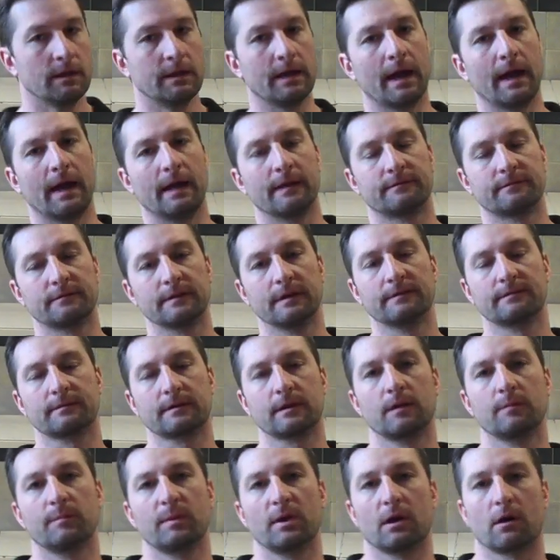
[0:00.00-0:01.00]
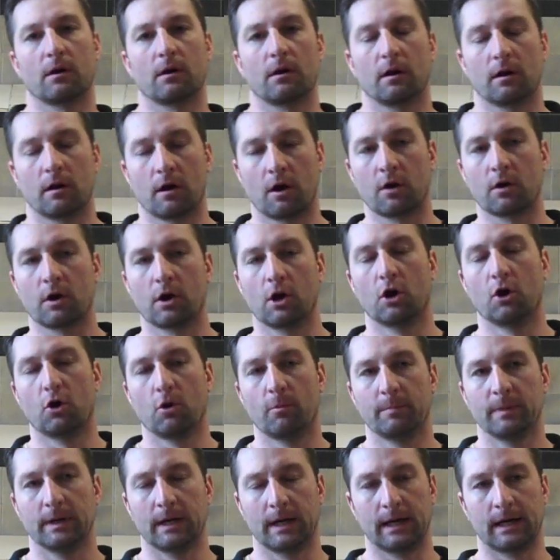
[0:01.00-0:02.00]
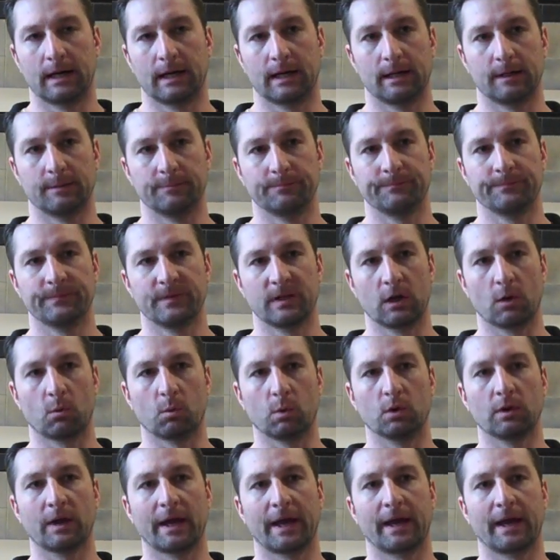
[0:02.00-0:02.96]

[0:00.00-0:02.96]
Yeah, it's, it's going to be our, our home you know, we'll